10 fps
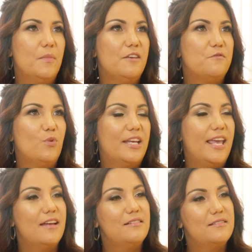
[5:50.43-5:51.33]
if we
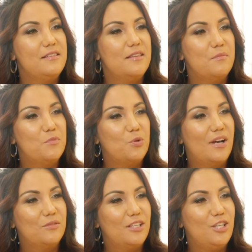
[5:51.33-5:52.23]
can't see them
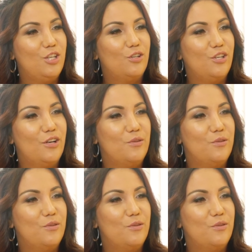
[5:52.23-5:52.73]
throughout the year,